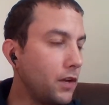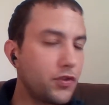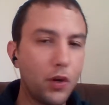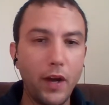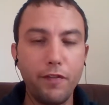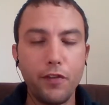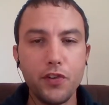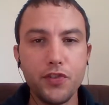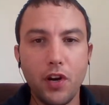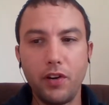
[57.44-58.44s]
So I
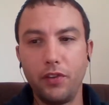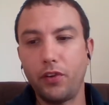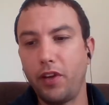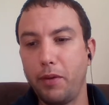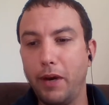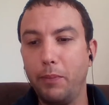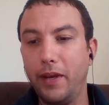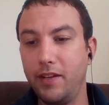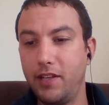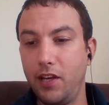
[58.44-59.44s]
first started learning about
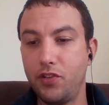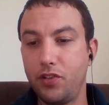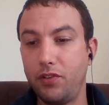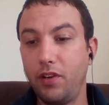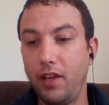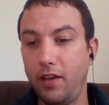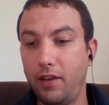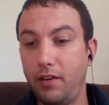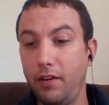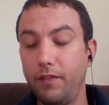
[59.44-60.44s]
meditation
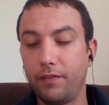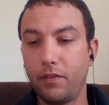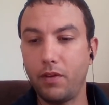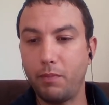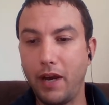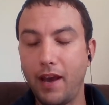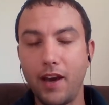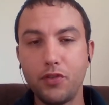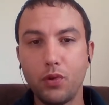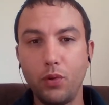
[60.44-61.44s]
in my
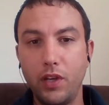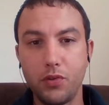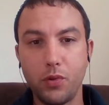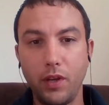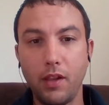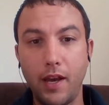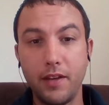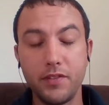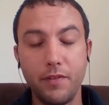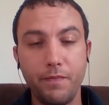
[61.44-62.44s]
high school history
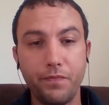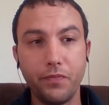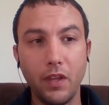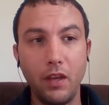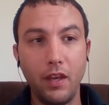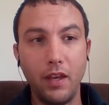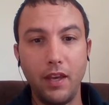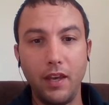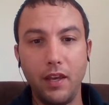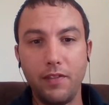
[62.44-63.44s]
class.
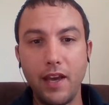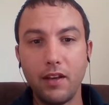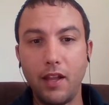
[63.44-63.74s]
In that